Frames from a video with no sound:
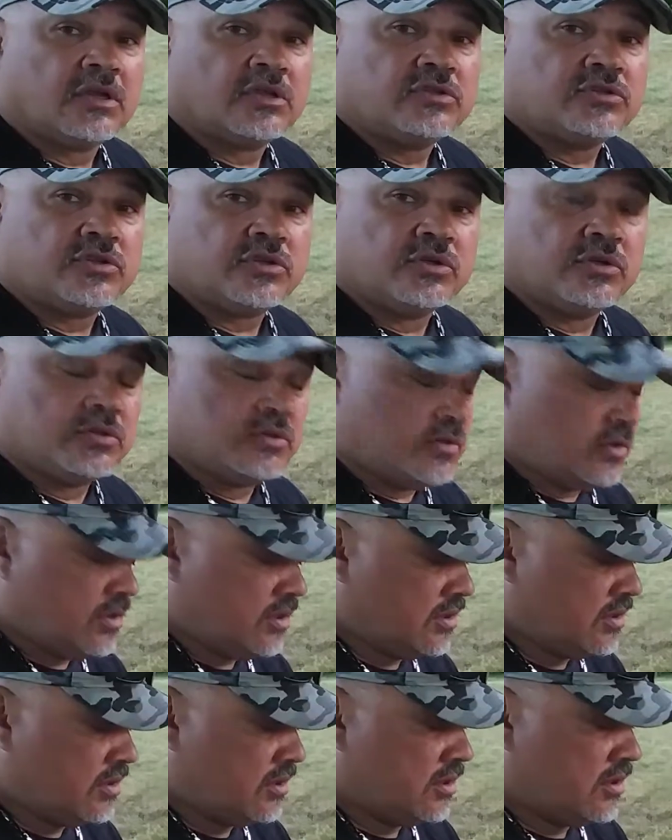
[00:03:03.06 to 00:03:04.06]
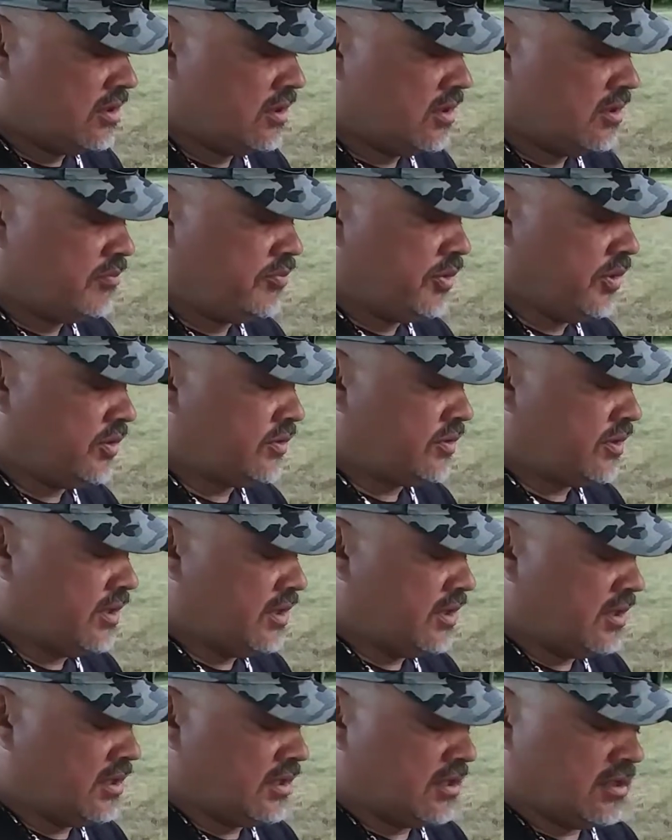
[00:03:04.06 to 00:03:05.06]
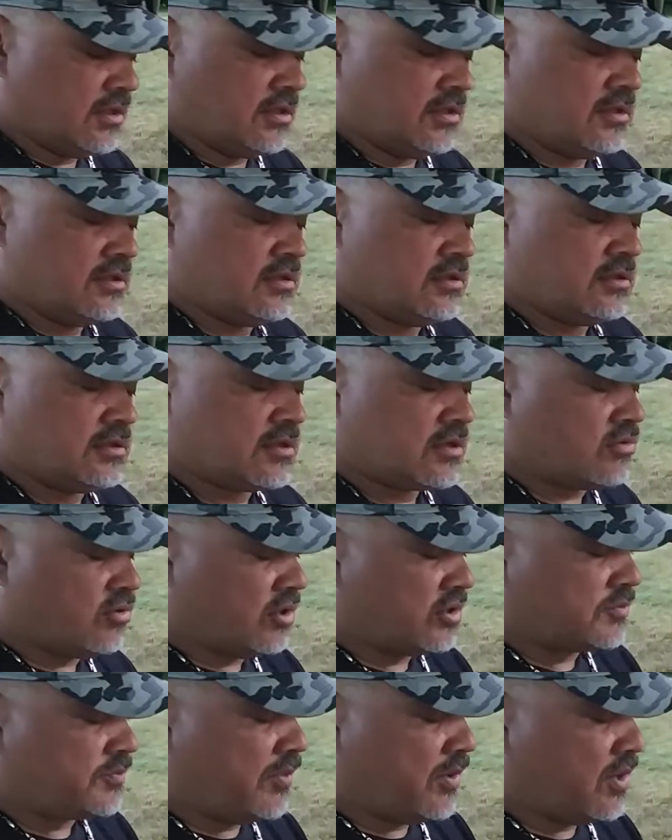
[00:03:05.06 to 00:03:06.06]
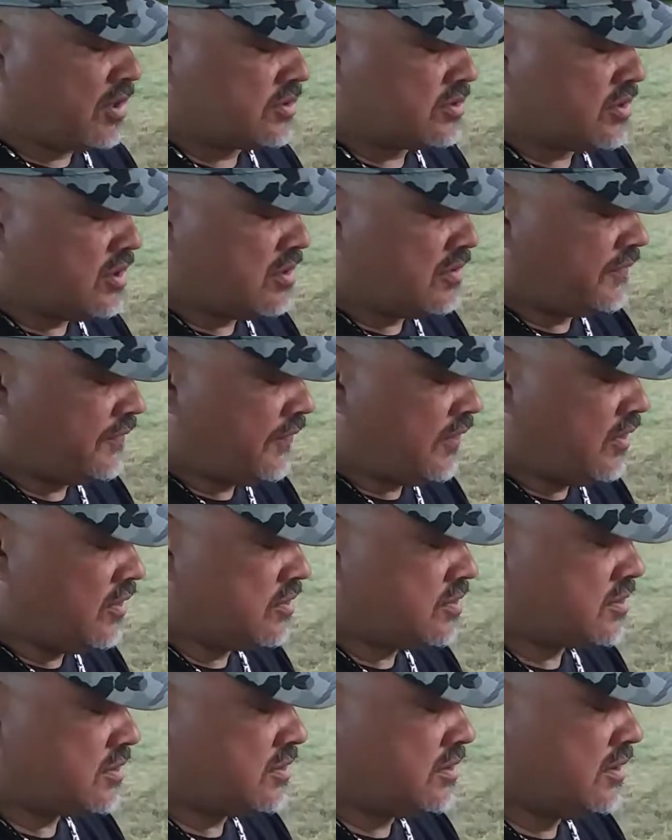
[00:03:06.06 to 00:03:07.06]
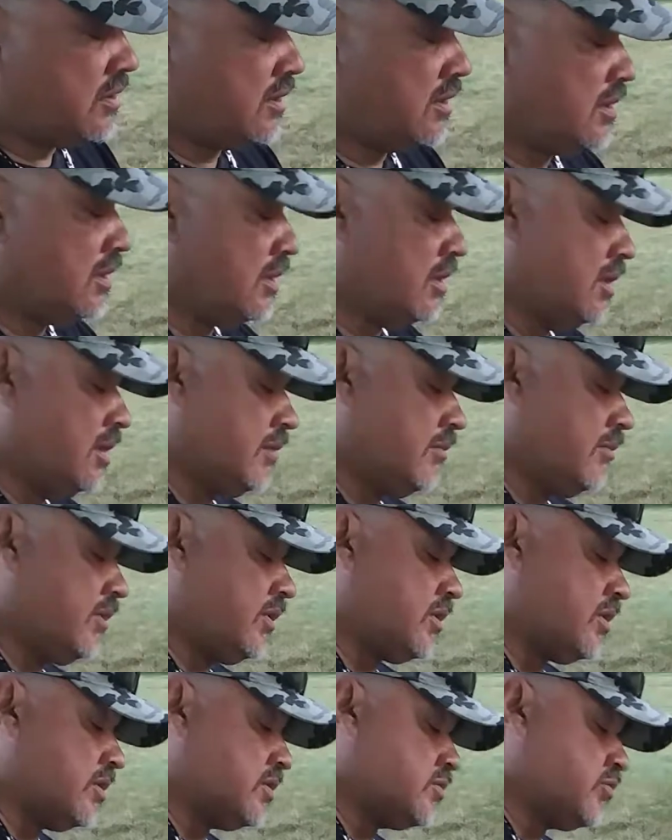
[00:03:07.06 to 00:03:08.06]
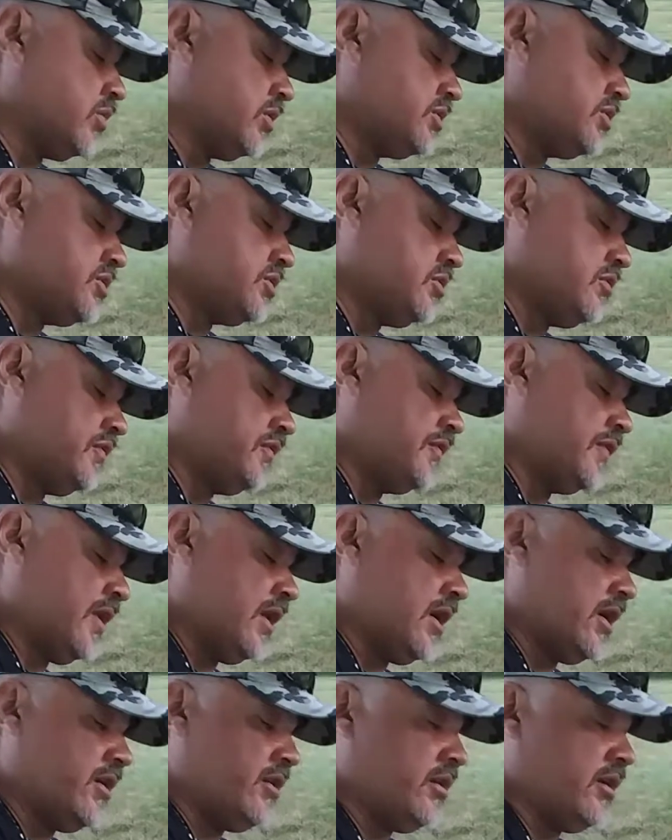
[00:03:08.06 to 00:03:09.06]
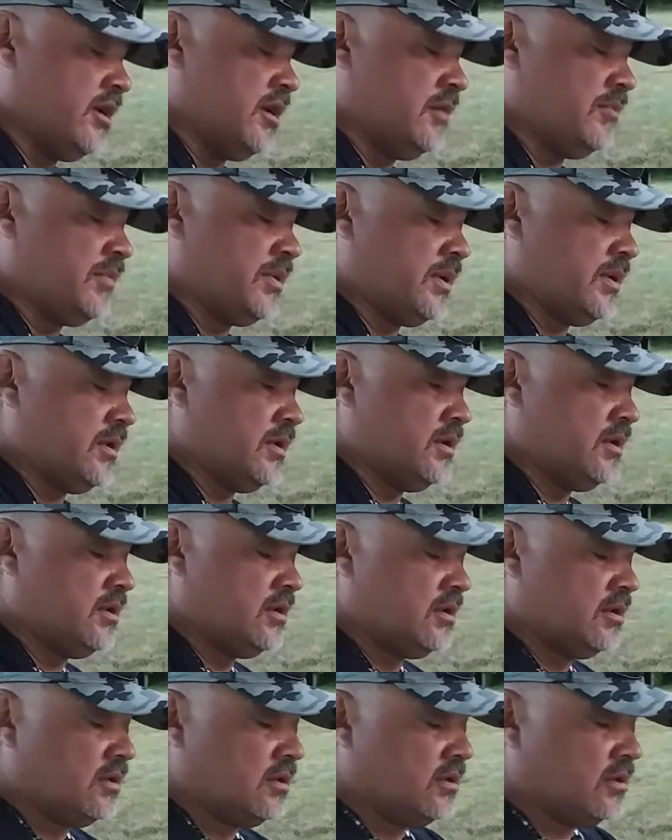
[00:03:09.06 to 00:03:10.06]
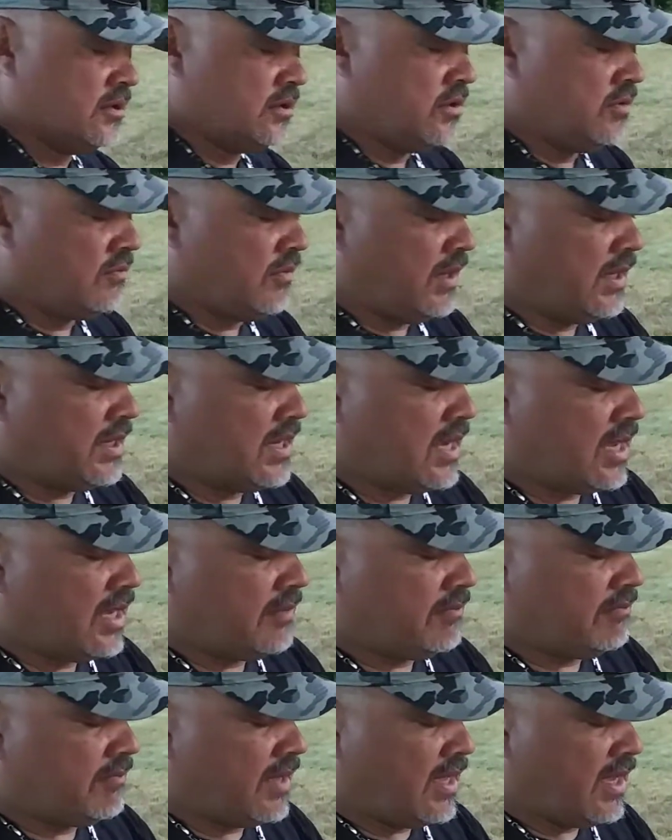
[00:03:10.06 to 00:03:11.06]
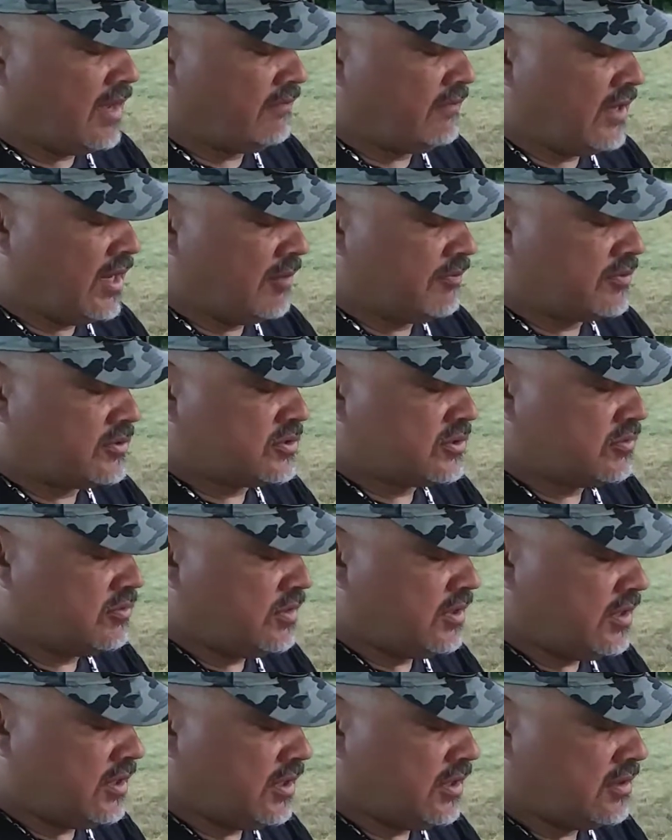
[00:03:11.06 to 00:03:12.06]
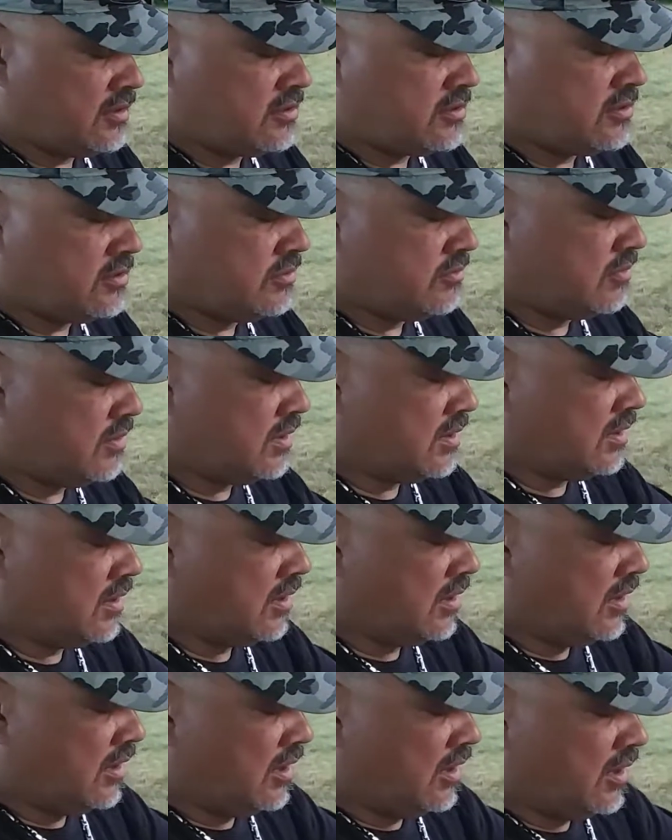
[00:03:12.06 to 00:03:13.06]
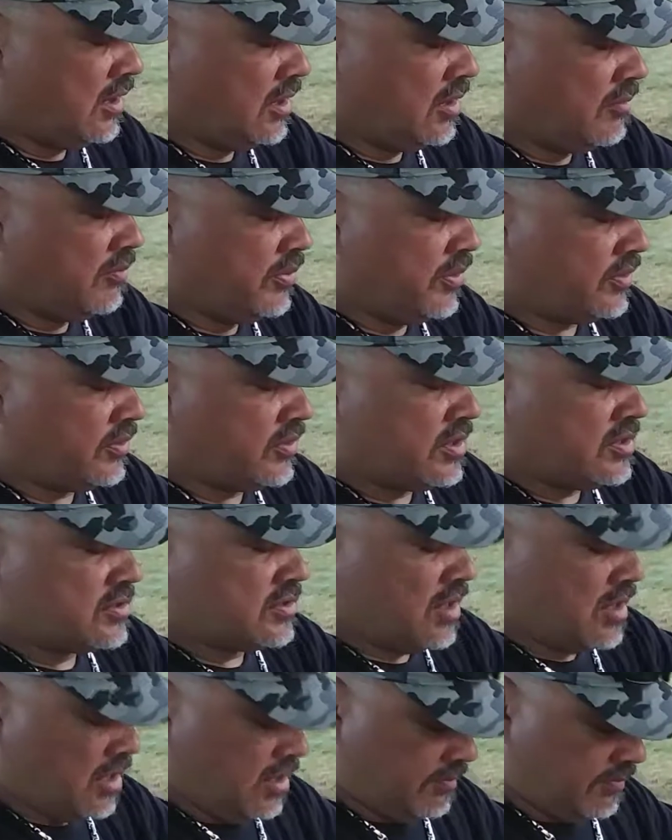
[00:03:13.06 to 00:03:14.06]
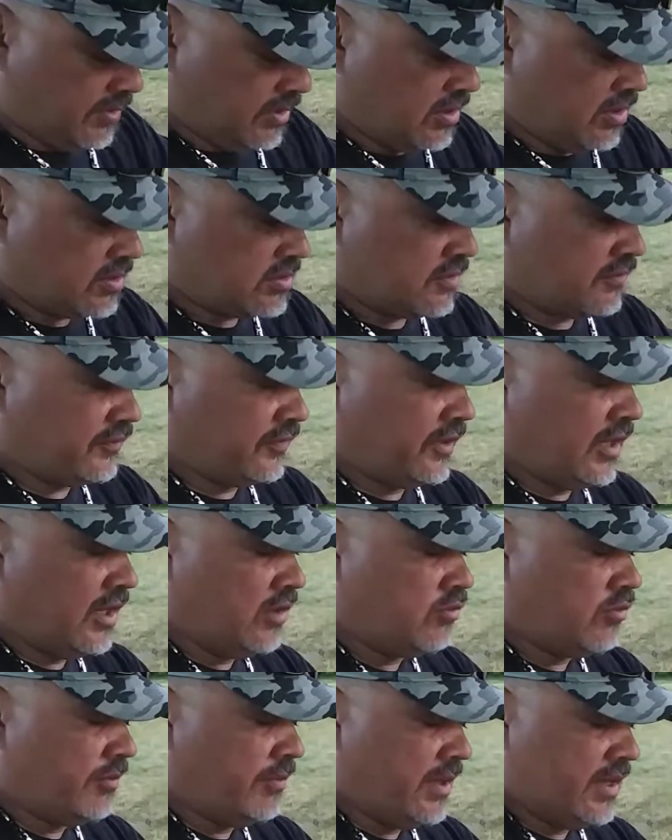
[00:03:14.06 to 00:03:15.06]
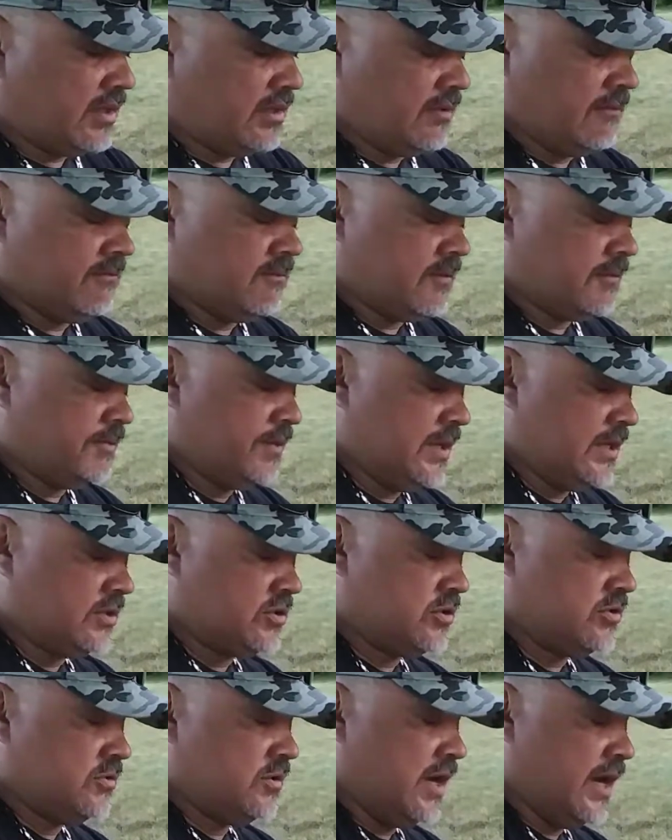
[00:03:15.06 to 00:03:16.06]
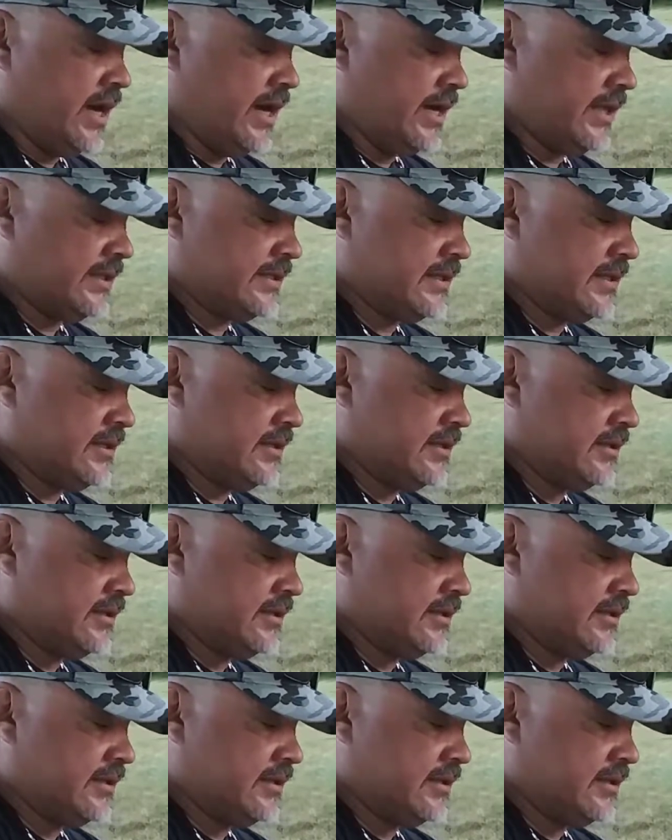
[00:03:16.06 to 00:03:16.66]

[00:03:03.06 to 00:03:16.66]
do put the crossbars on first, because once you fire it up, you may not have the opportunity to put these on because the flame will be too hot,